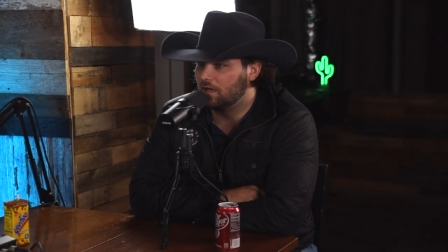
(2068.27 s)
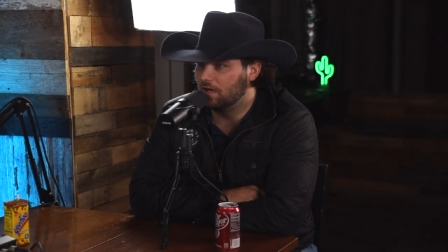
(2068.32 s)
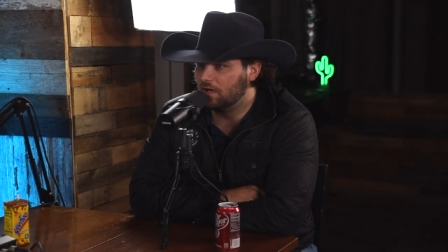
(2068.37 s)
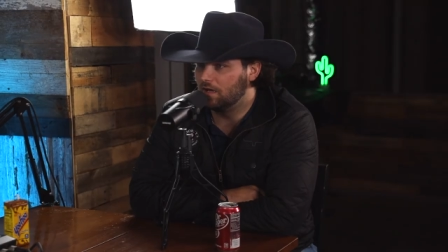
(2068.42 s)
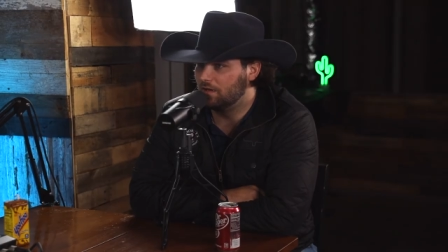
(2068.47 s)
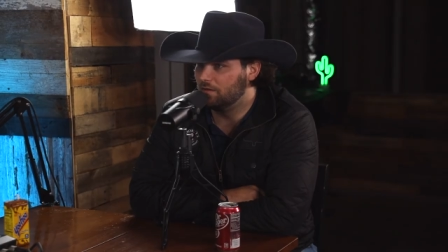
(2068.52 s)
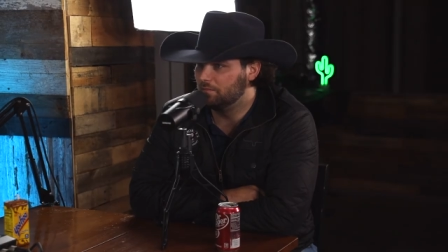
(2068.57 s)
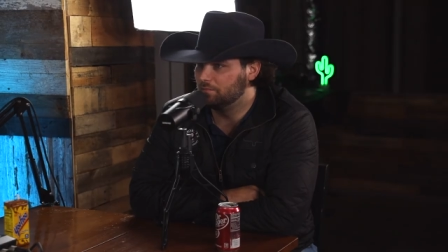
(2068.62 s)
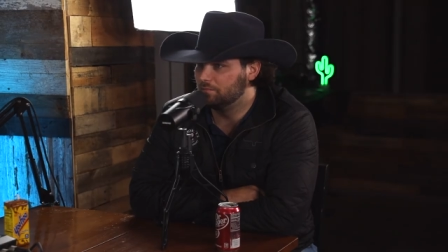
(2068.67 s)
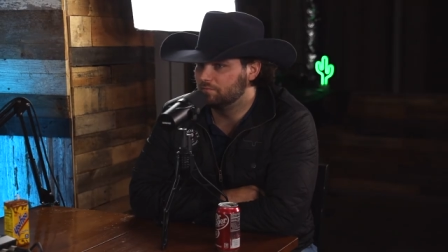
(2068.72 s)

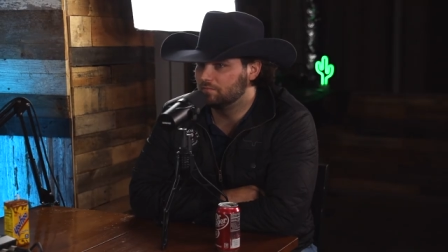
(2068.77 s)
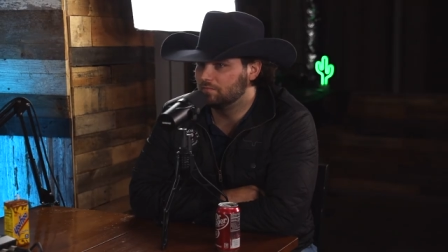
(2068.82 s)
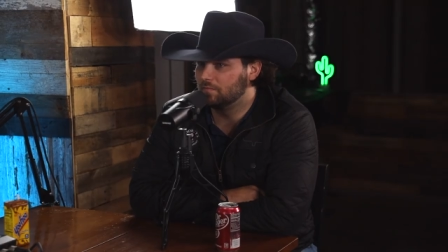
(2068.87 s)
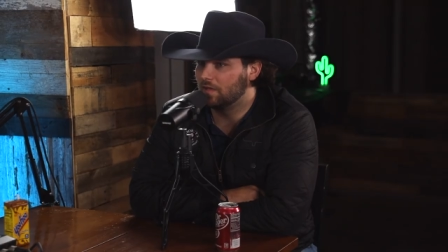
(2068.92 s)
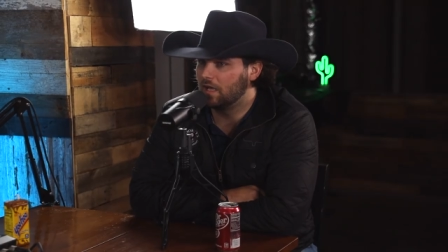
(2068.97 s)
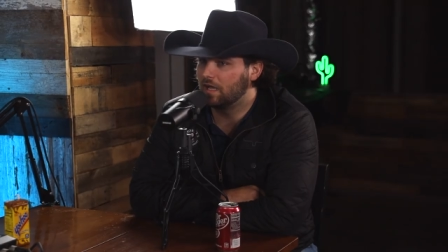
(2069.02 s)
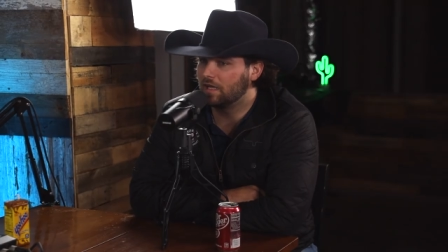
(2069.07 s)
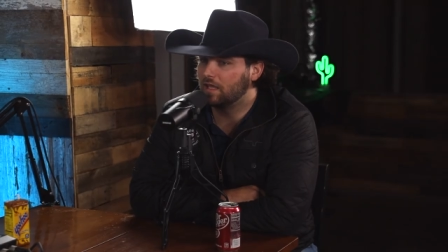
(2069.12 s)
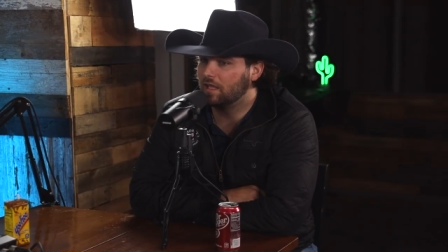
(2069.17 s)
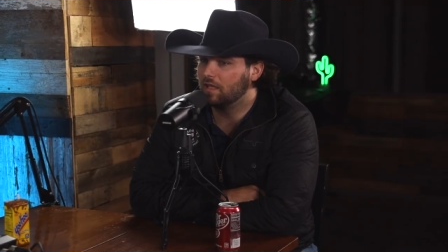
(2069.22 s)
That's, um,
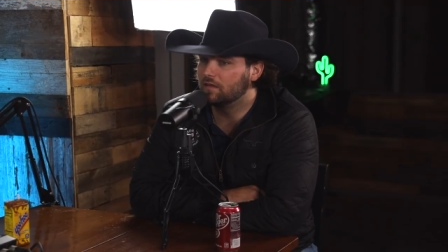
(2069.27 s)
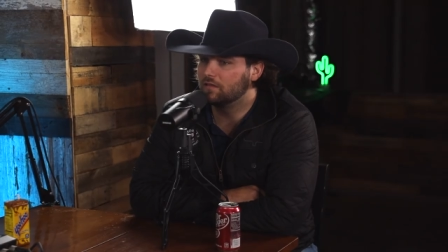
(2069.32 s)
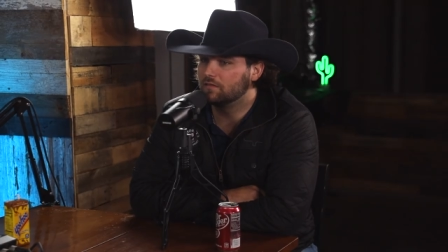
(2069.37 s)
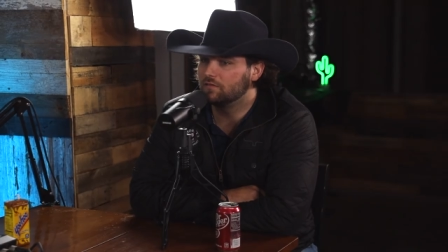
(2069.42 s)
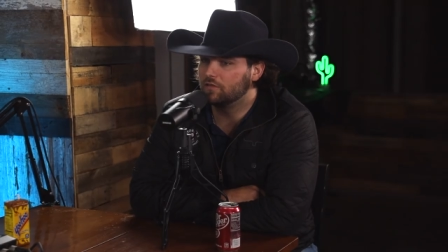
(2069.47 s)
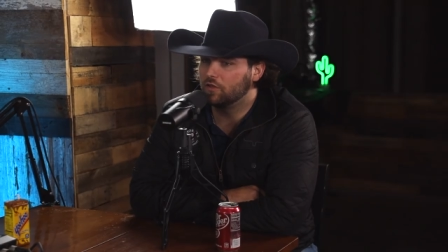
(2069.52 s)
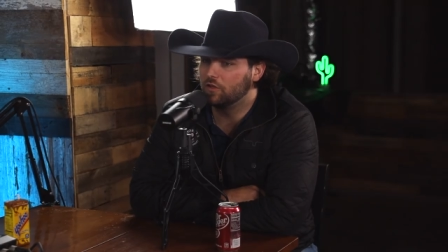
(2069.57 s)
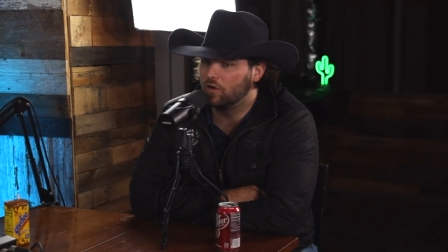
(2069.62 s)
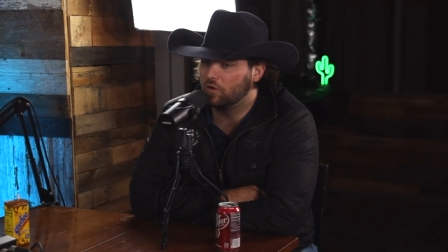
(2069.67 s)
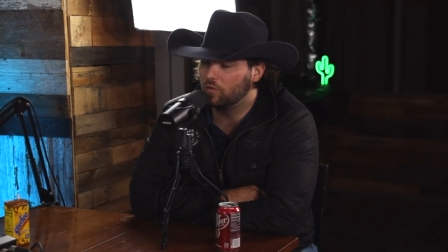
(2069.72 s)
I can't,
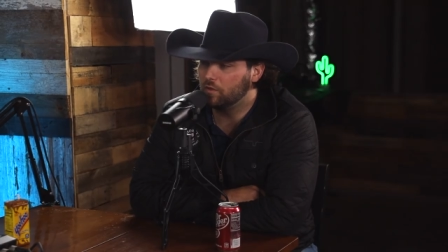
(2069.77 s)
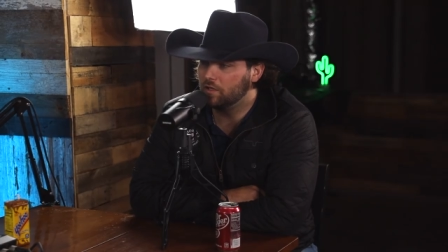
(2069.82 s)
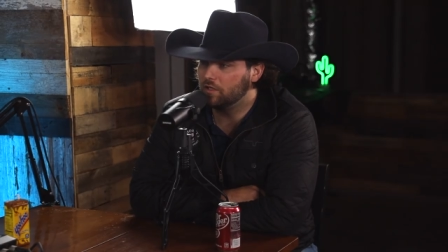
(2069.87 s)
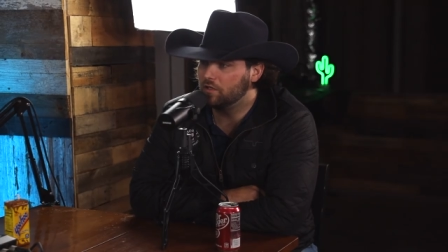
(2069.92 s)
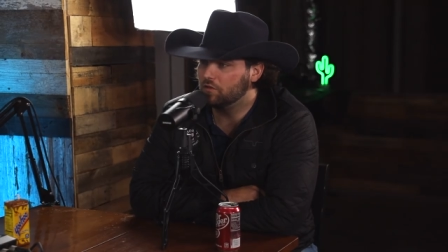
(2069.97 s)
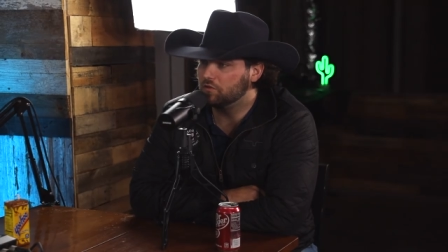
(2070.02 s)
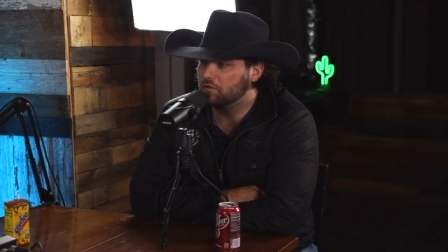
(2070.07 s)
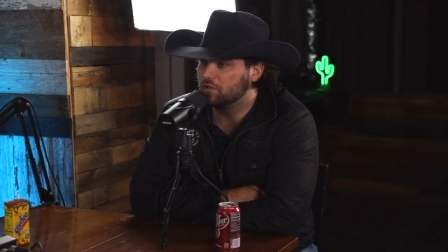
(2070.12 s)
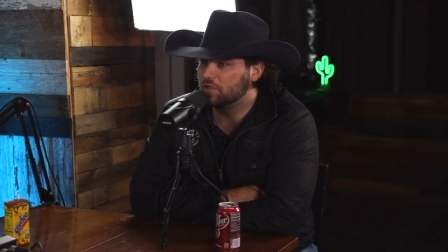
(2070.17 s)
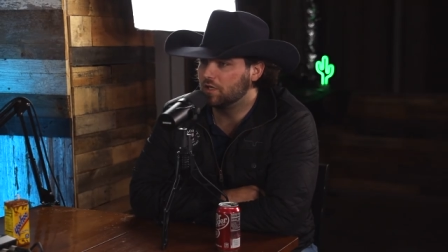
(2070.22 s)
you know, we
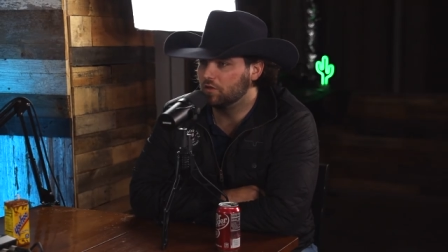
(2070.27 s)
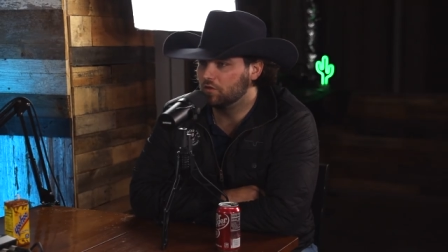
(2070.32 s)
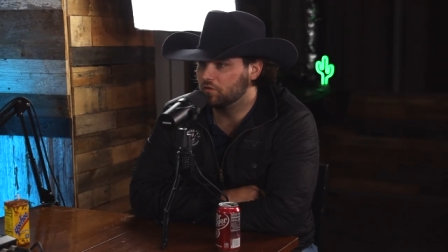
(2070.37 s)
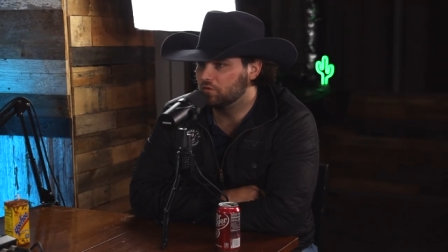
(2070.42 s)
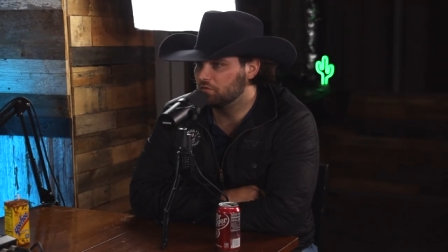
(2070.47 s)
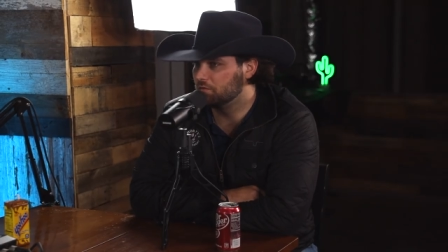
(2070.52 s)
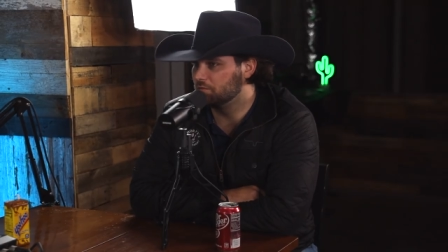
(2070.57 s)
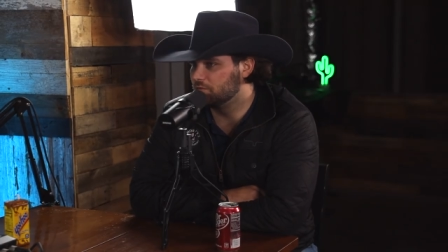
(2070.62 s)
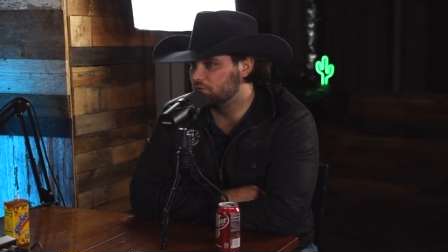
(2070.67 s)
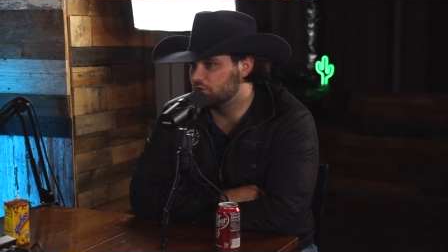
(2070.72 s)
do shows
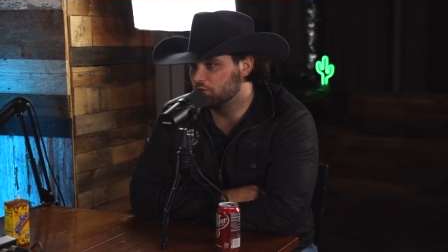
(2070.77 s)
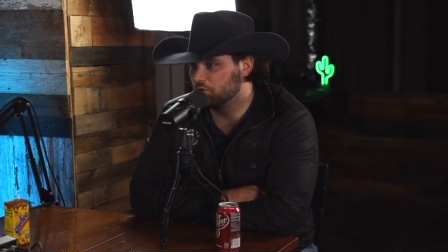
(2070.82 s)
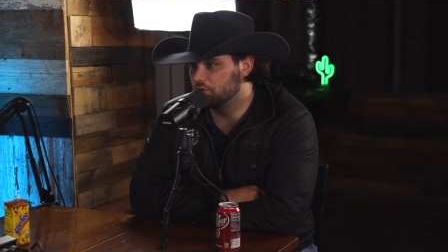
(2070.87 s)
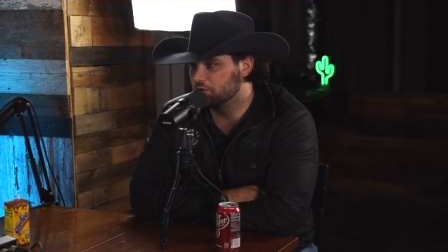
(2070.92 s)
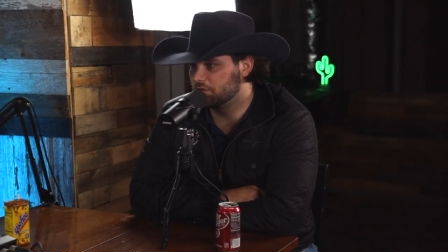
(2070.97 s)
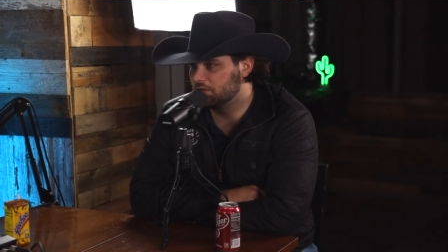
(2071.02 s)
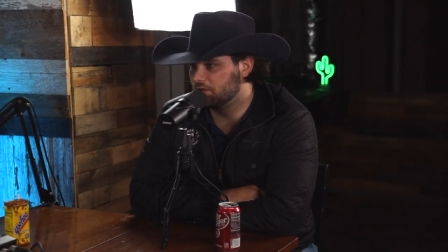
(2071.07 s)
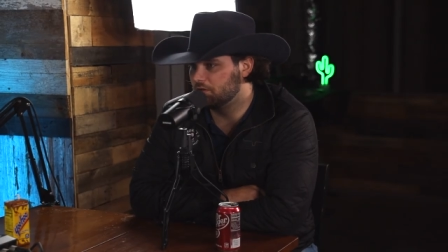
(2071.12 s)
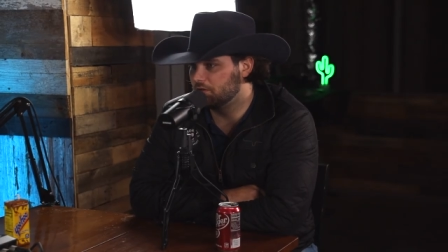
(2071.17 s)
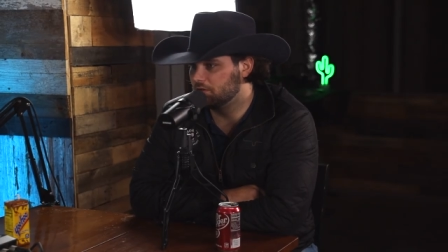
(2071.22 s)
from
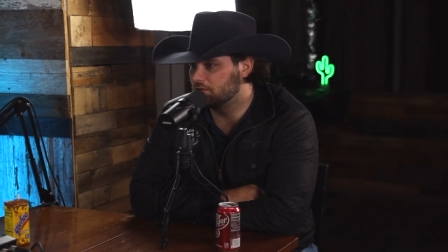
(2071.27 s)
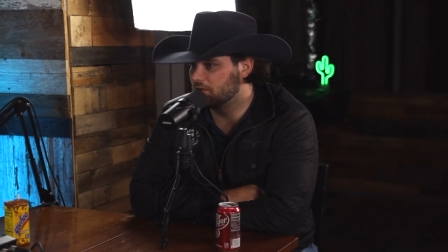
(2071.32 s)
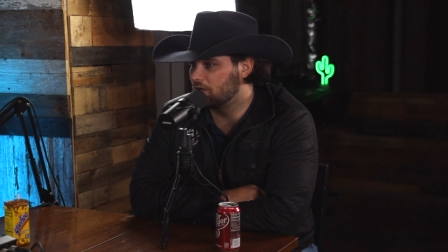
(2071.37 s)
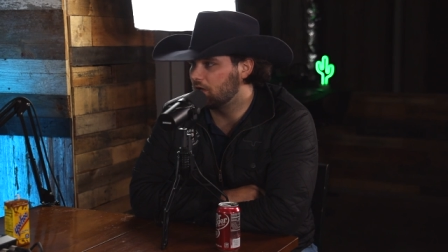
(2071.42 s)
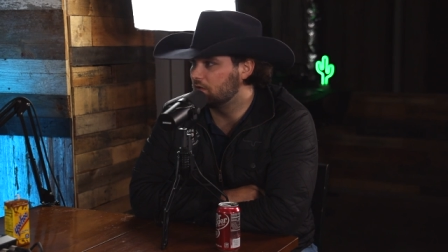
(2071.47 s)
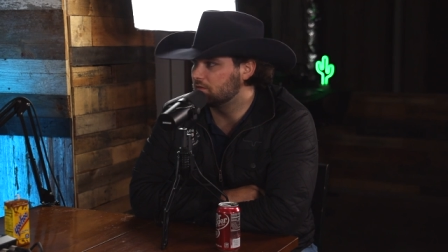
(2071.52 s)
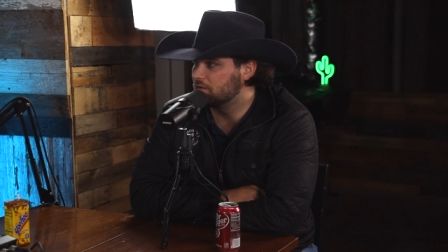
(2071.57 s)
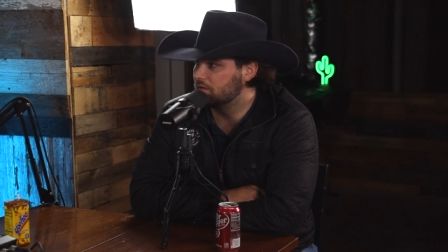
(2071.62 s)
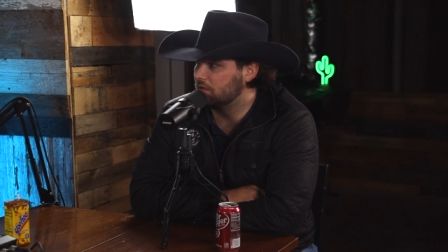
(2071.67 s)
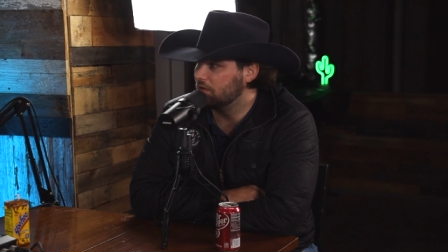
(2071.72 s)
Georgia to
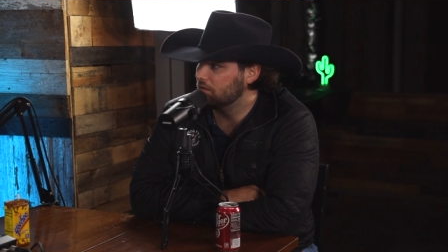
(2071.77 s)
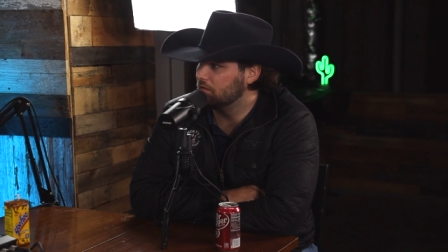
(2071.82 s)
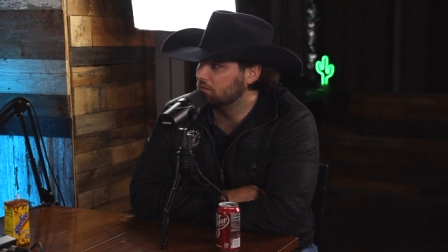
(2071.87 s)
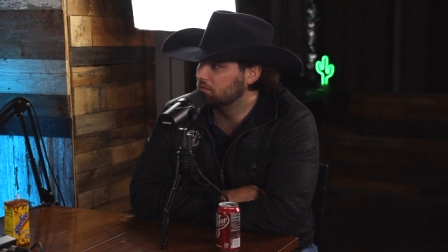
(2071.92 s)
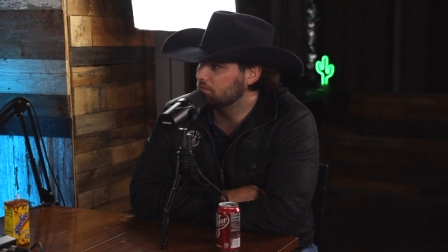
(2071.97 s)
Scottsdale.